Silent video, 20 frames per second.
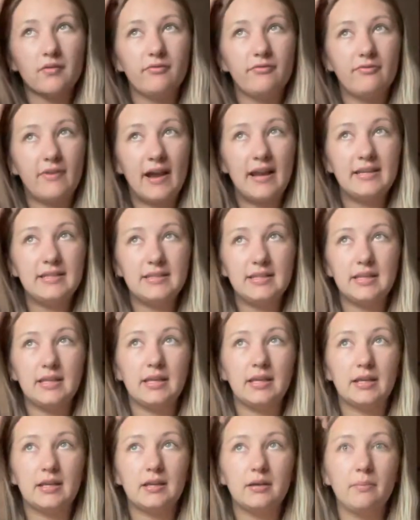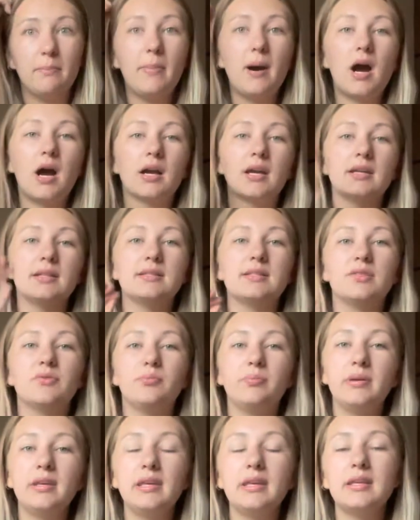finding pockets
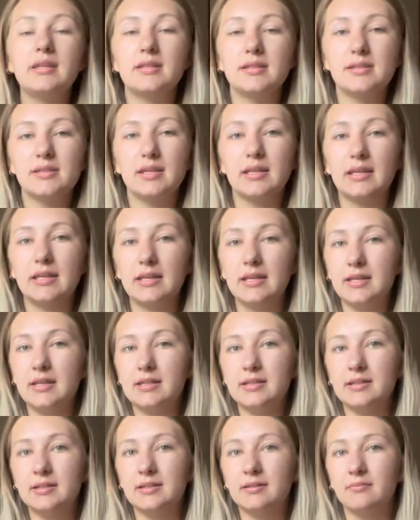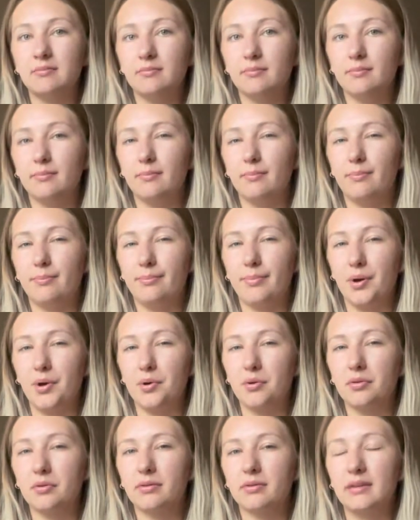of peace in
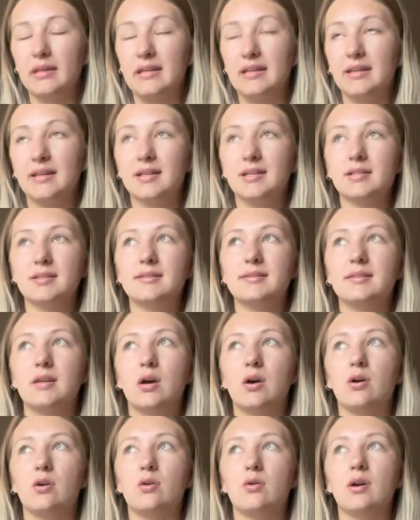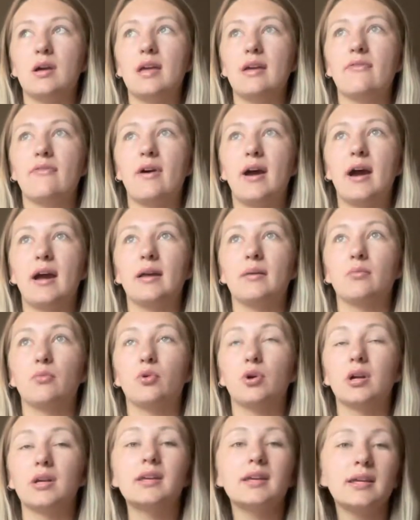both. So if I'm
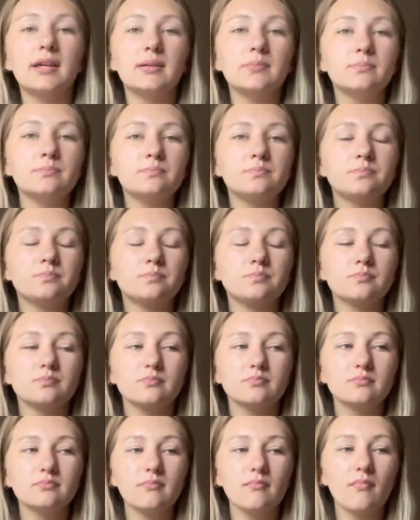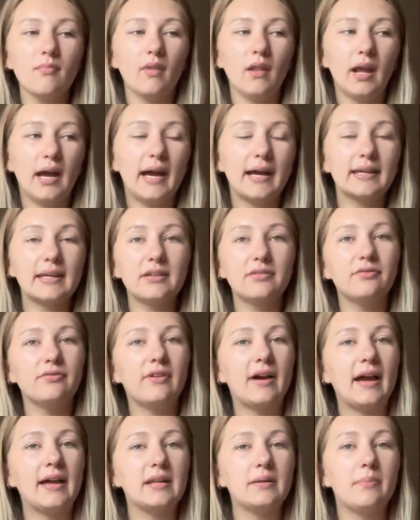working, I can
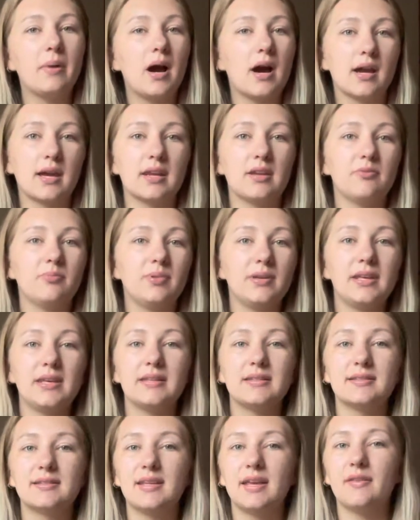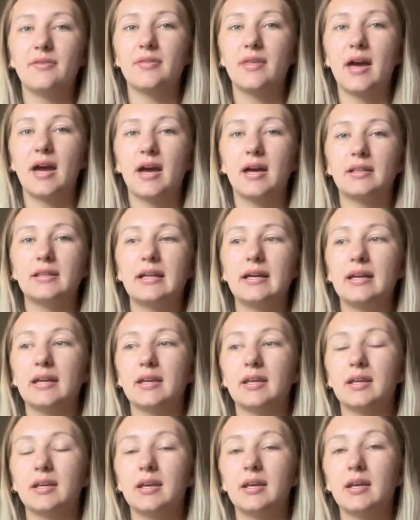find a pocket of peace in that,
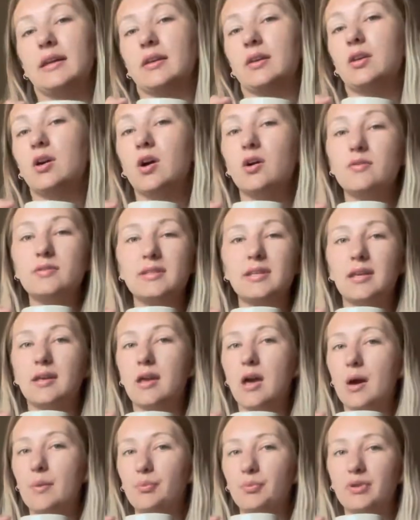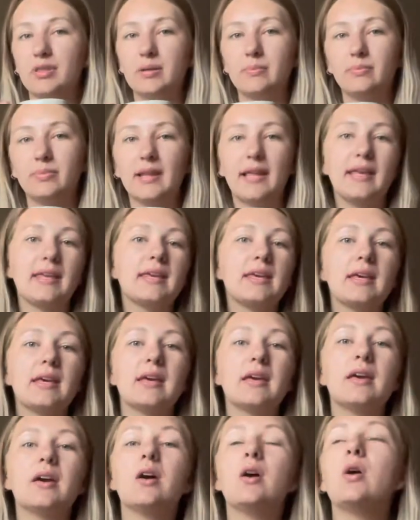like cozying up with a
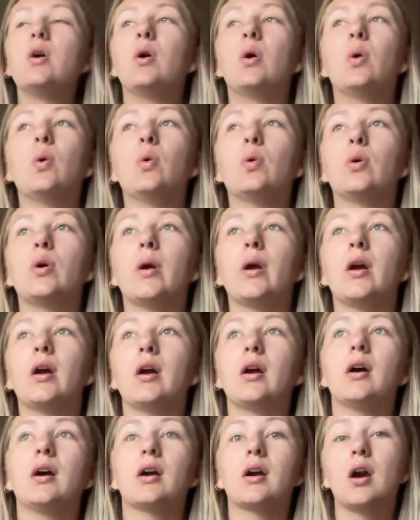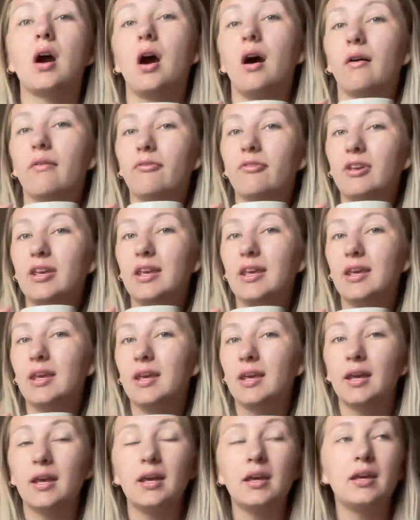blanket or a
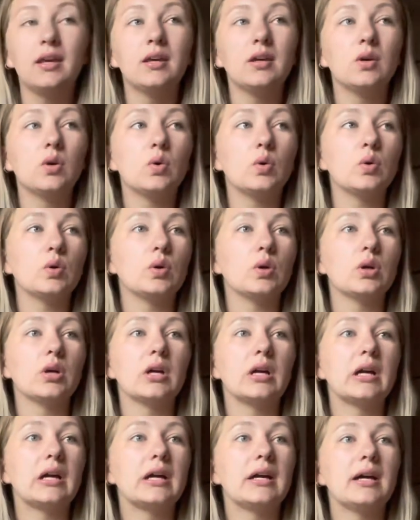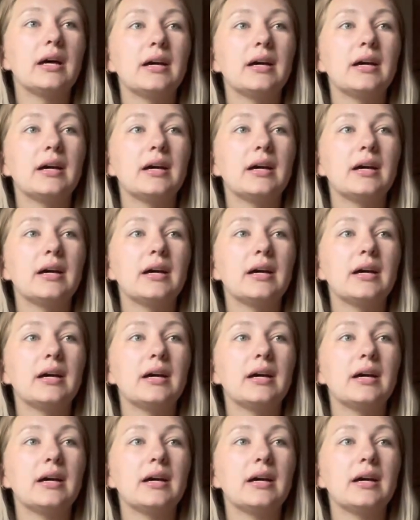coffee, or